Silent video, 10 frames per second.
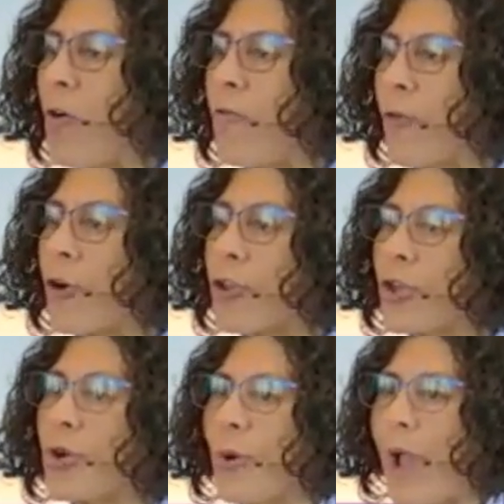for
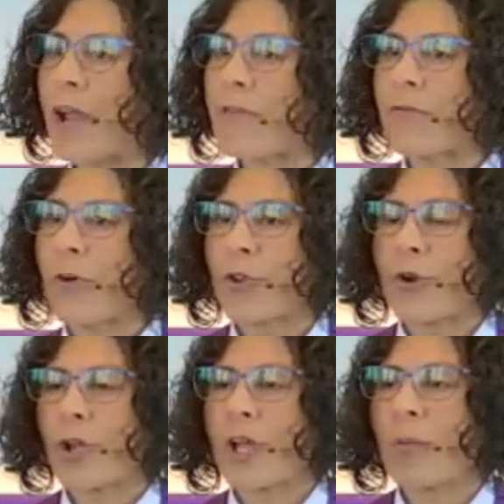you and for
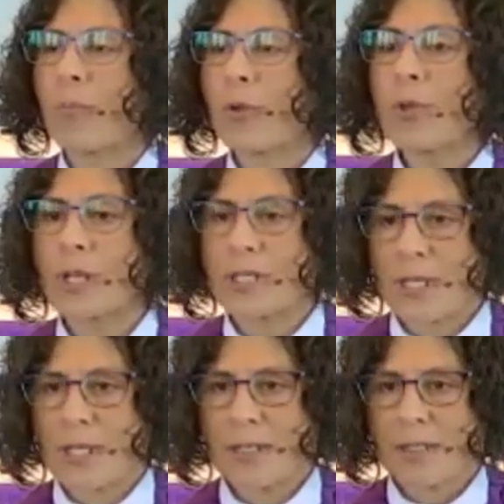your
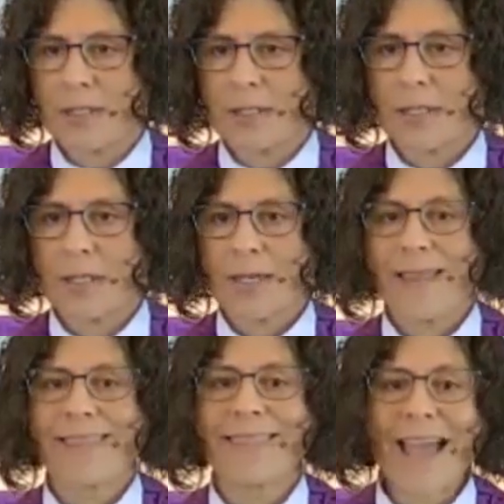community.
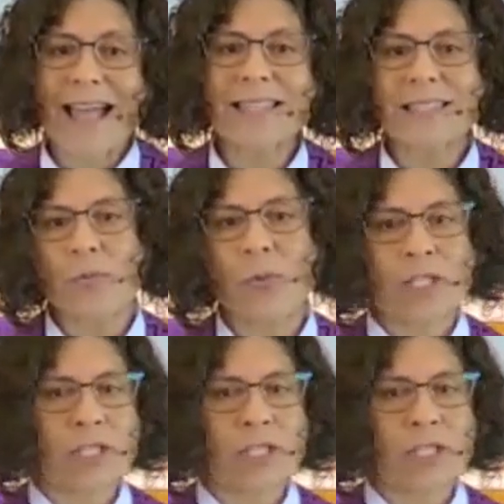That's what